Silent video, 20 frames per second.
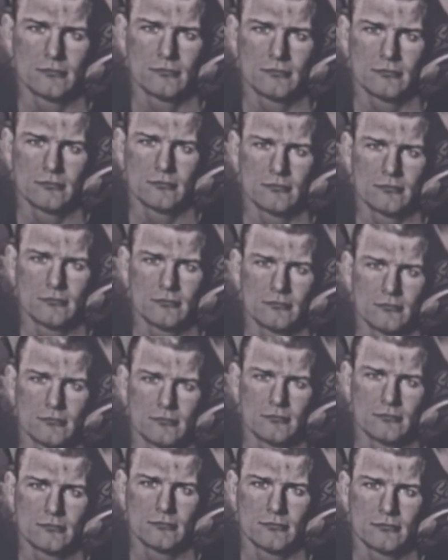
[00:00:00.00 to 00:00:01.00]

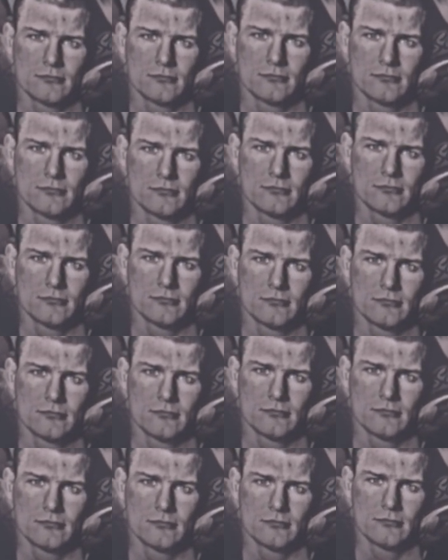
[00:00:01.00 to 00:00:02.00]

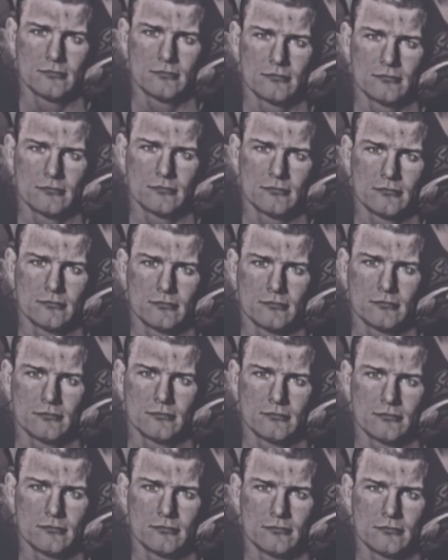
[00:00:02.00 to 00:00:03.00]

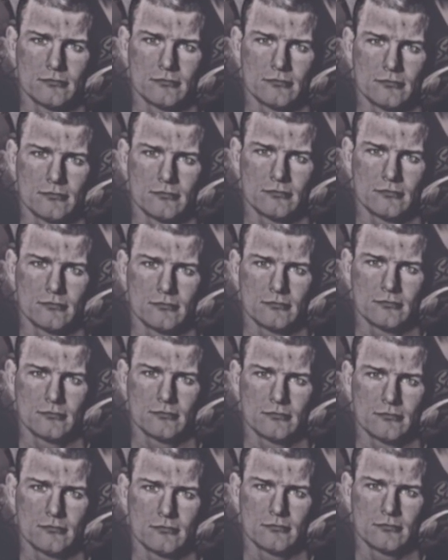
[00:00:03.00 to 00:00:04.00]

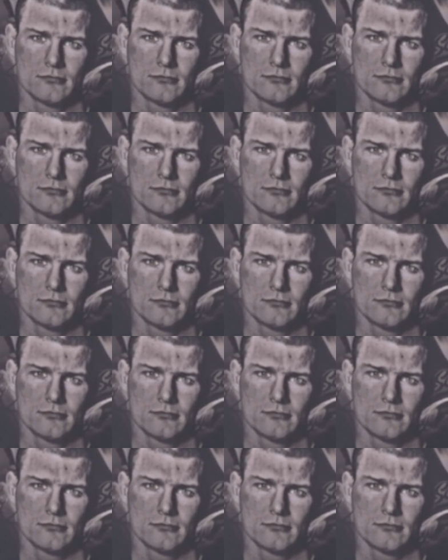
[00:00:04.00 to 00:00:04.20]
[no speech]